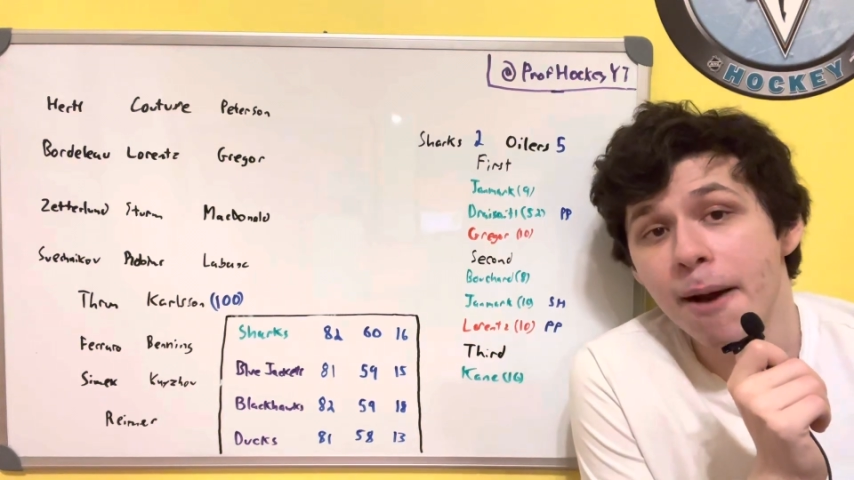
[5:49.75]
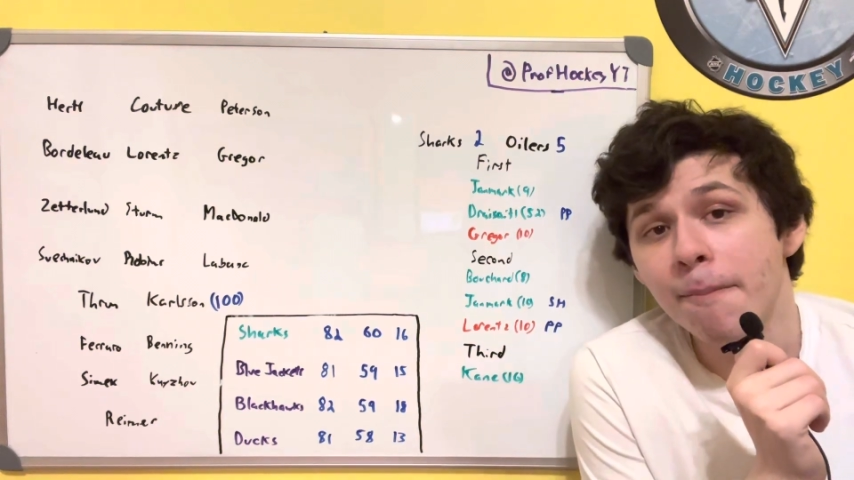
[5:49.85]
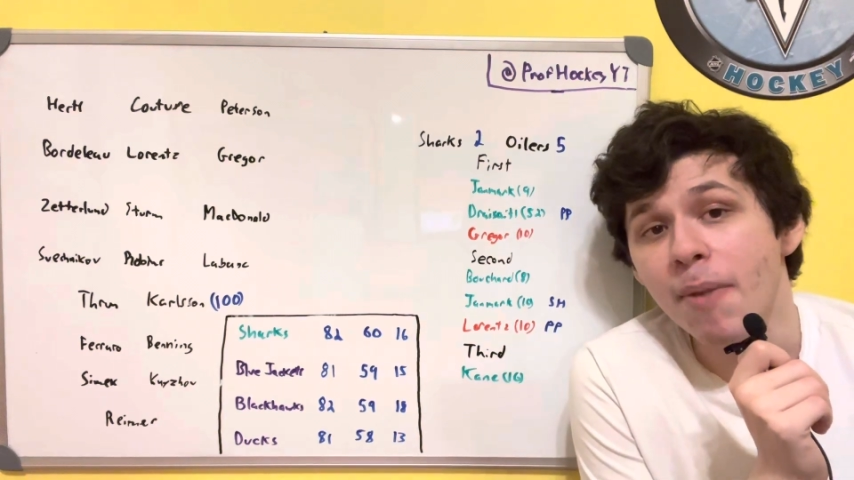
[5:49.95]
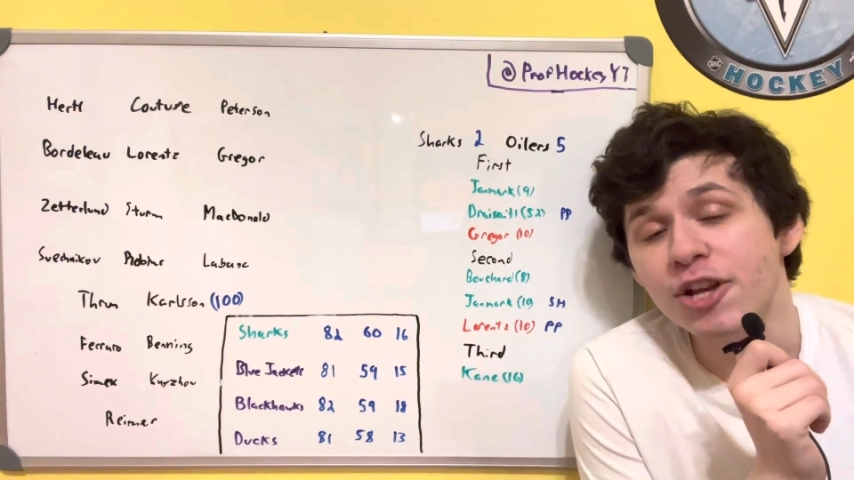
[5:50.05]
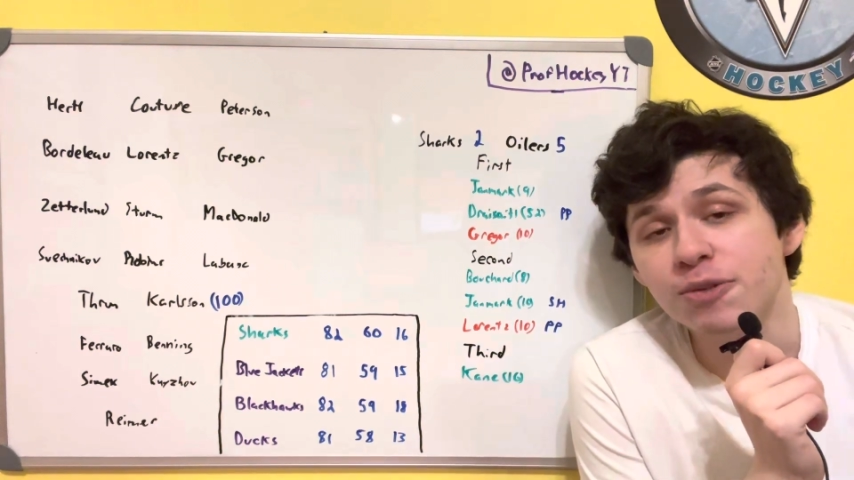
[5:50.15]

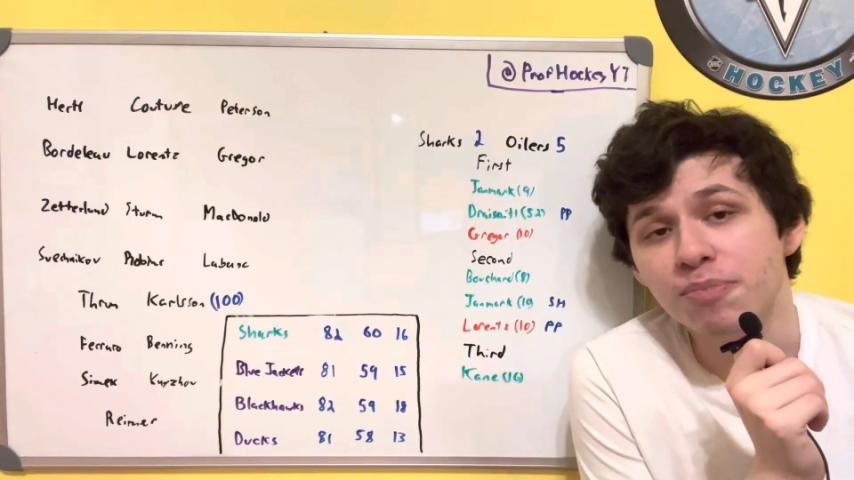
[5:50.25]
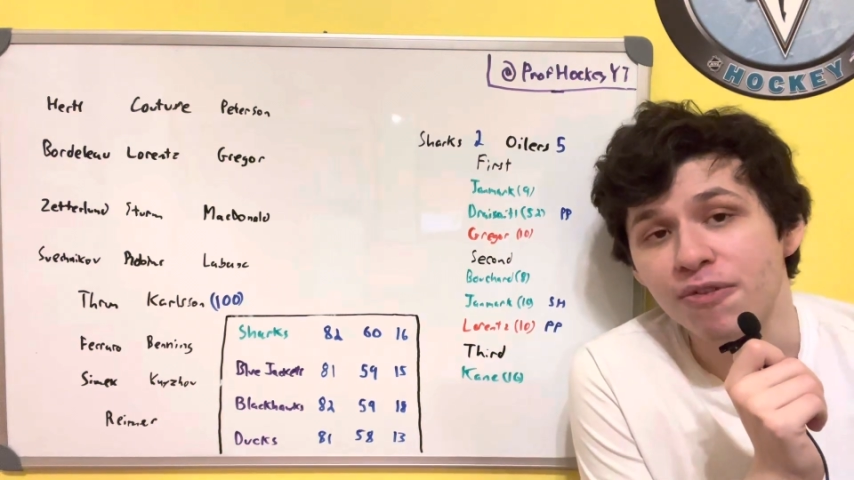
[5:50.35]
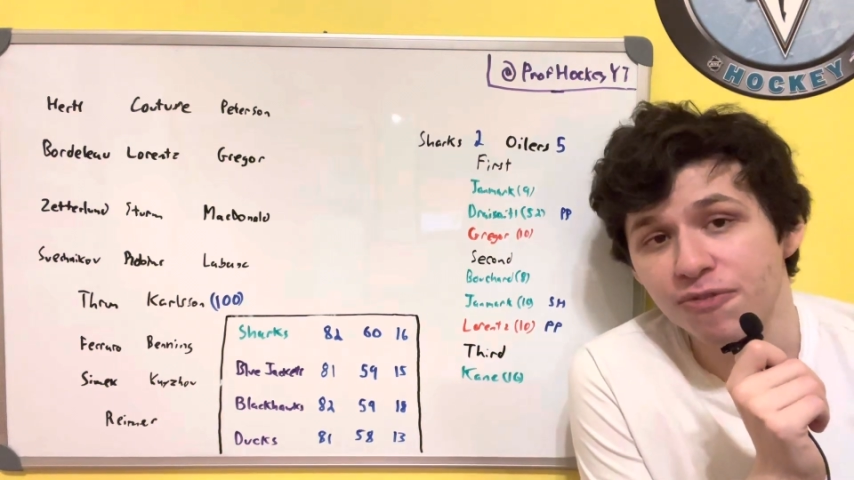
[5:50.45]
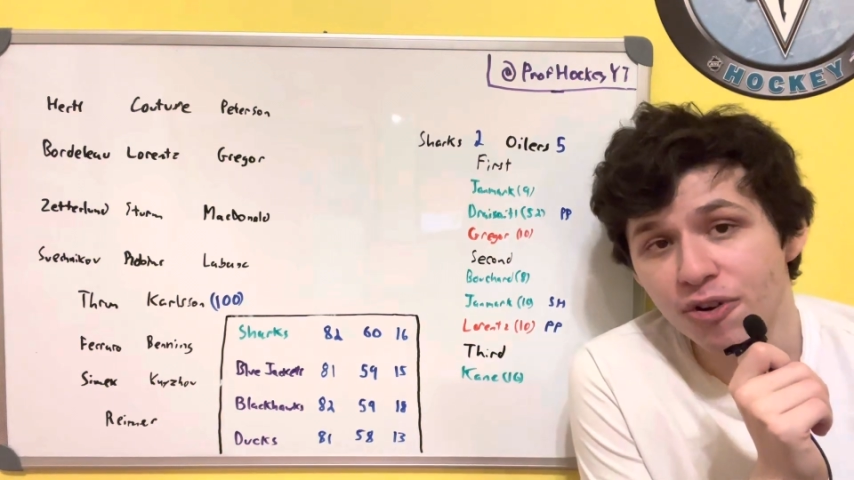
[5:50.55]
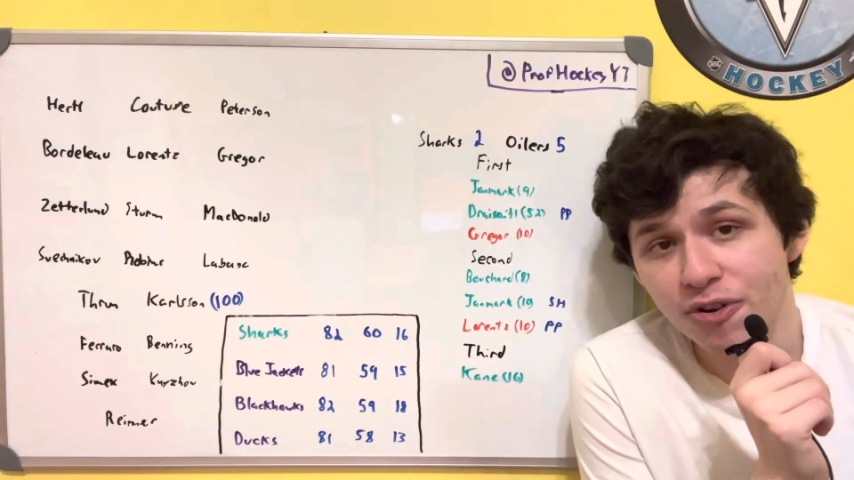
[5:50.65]
much
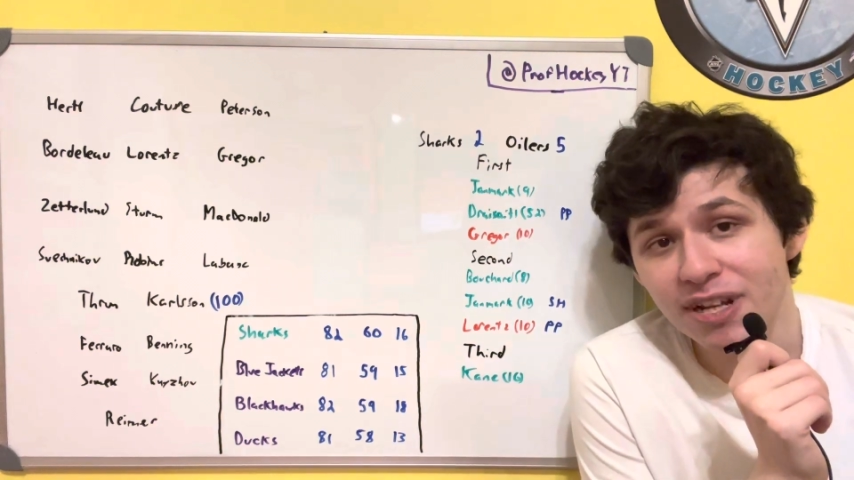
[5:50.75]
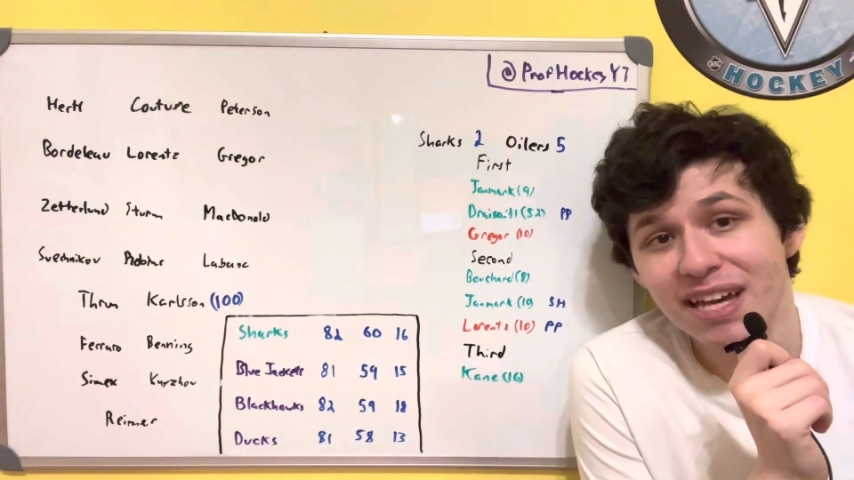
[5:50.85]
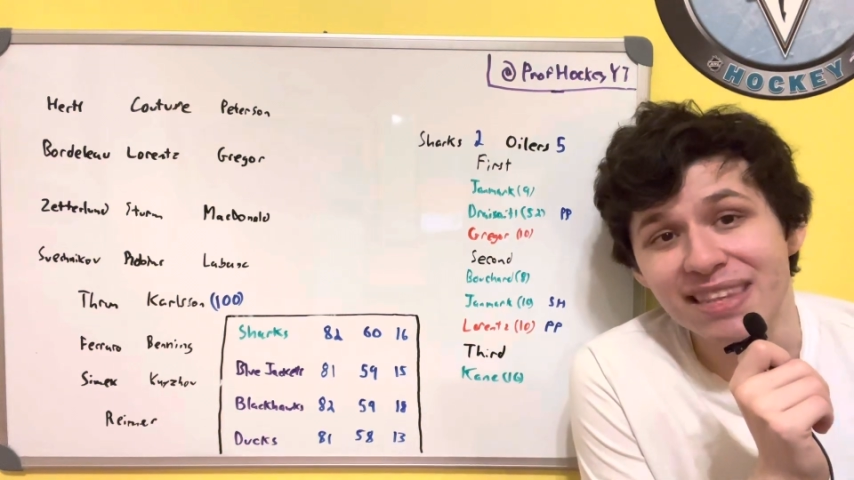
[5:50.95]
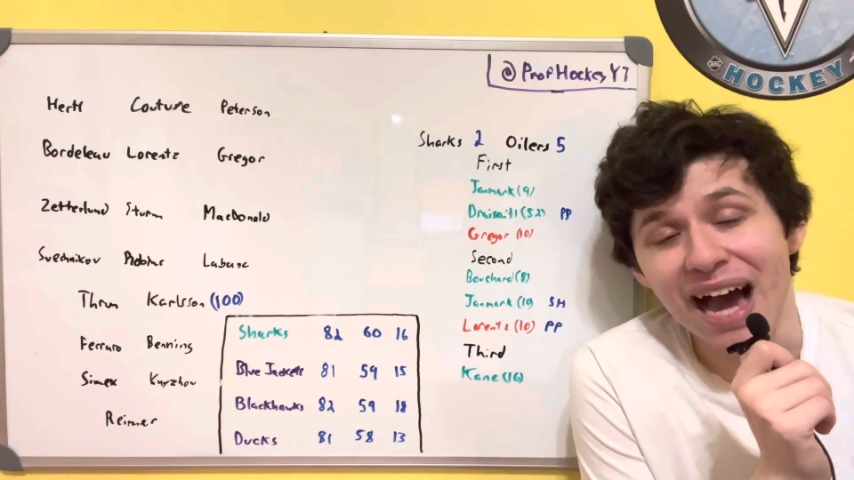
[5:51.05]
preferred.